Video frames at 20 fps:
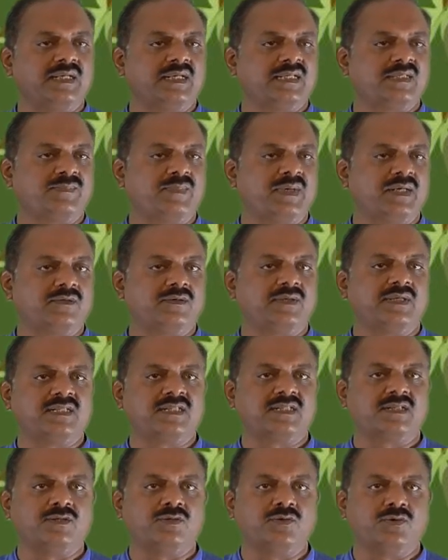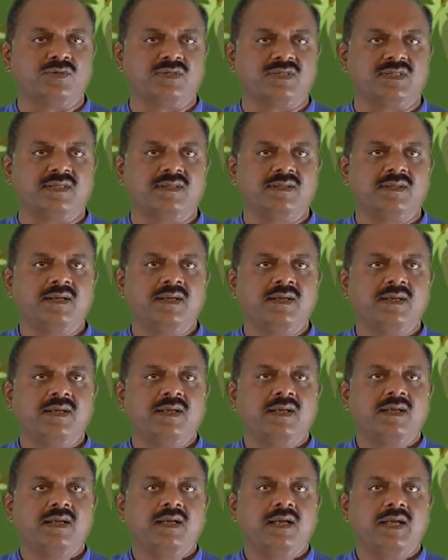respect to its dose.
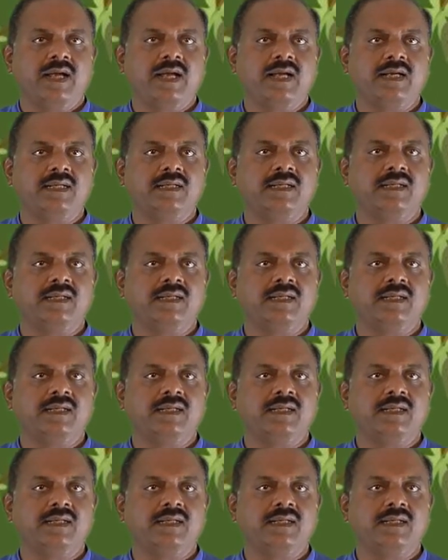And